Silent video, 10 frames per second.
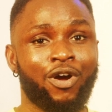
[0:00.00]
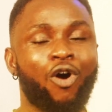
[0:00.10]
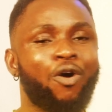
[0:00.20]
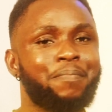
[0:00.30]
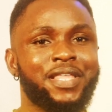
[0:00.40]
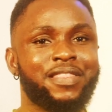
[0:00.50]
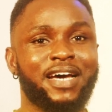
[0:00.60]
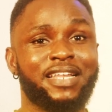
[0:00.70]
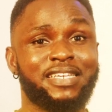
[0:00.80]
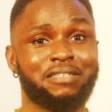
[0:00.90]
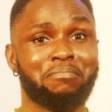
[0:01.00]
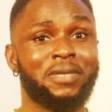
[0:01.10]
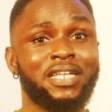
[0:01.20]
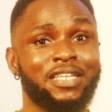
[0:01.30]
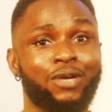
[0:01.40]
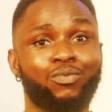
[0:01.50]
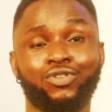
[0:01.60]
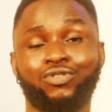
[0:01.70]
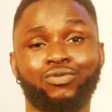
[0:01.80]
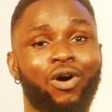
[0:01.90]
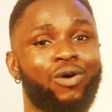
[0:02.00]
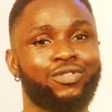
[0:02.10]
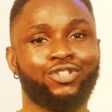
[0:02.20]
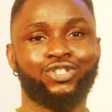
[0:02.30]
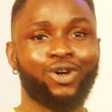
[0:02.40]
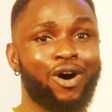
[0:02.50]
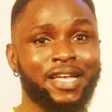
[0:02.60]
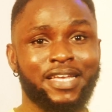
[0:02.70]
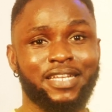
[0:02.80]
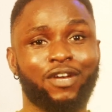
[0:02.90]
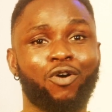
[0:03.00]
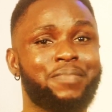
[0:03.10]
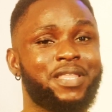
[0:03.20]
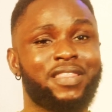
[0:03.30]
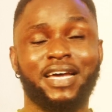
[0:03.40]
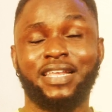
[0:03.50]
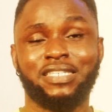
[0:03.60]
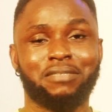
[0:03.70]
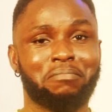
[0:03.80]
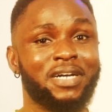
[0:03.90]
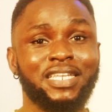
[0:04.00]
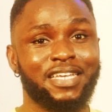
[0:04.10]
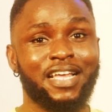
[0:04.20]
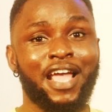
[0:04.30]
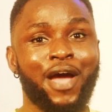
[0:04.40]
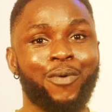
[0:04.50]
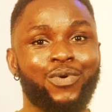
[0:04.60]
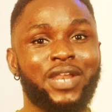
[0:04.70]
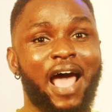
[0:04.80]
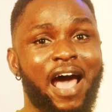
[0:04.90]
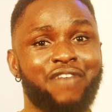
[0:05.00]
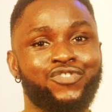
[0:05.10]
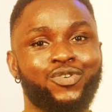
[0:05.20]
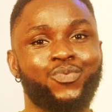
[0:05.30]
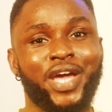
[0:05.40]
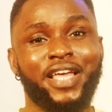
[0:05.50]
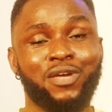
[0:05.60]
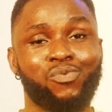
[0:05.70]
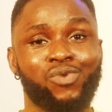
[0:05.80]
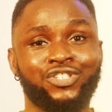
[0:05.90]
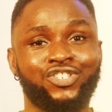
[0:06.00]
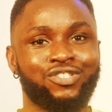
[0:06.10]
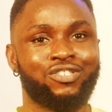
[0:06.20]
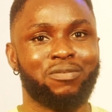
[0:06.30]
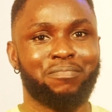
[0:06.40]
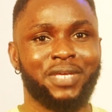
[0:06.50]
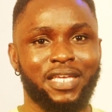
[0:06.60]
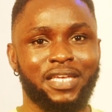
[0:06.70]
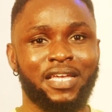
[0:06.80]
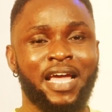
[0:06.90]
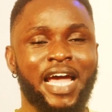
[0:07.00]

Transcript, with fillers: hoping that his money would do all the talking, hoping that his money would have you where he wants you to be.